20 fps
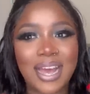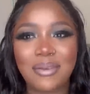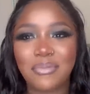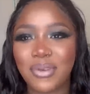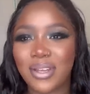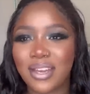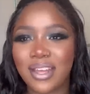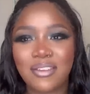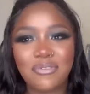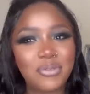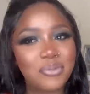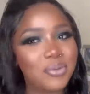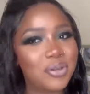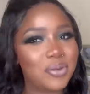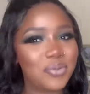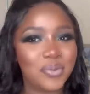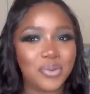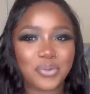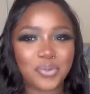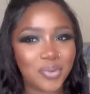I mean, everybody
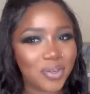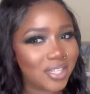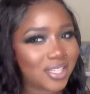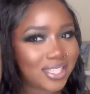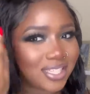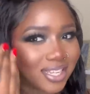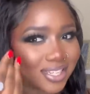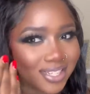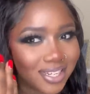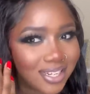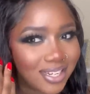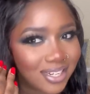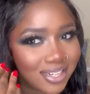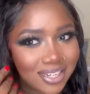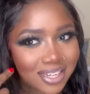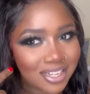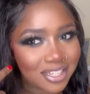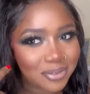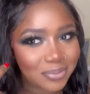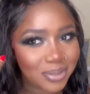would want such an
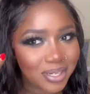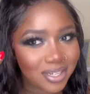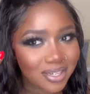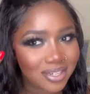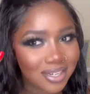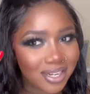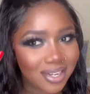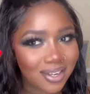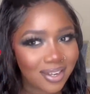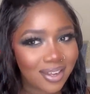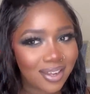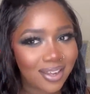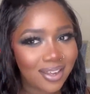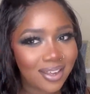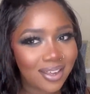engagement ring.